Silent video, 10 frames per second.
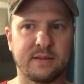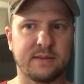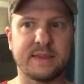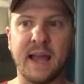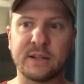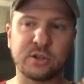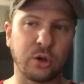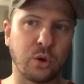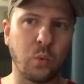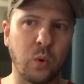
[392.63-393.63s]
That took
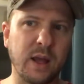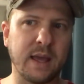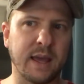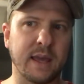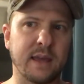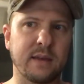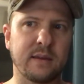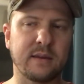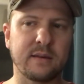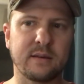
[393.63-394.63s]
away
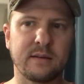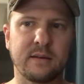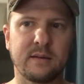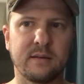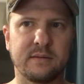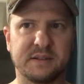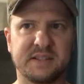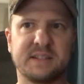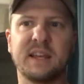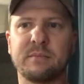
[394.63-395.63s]
the
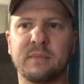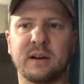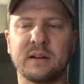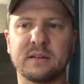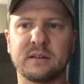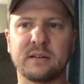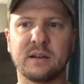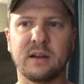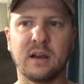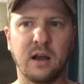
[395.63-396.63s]
stigma
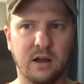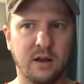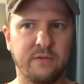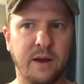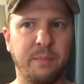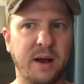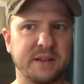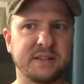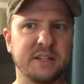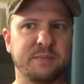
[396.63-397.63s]
of
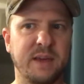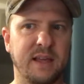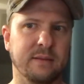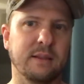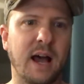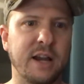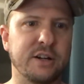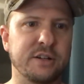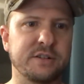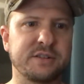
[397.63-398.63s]
apostates being
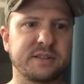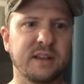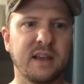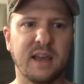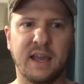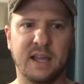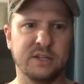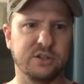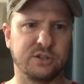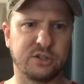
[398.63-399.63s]
liars
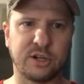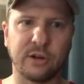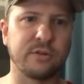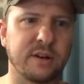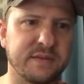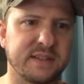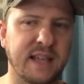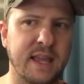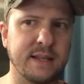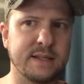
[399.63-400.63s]
and children of
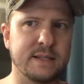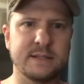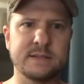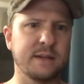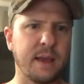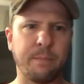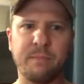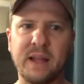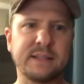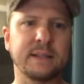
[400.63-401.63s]
Satan,
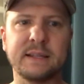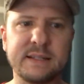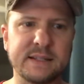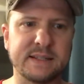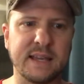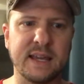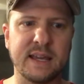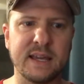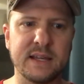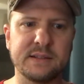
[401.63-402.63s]
mentally
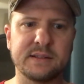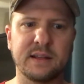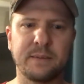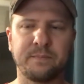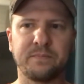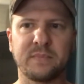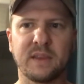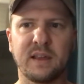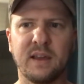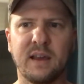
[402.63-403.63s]
diseased.
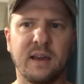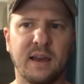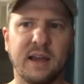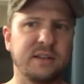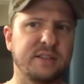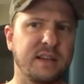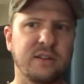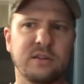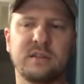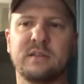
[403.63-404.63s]
And you see,
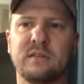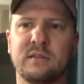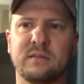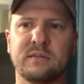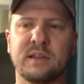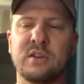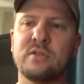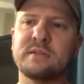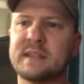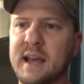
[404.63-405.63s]
they
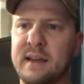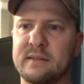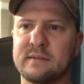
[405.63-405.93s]
use that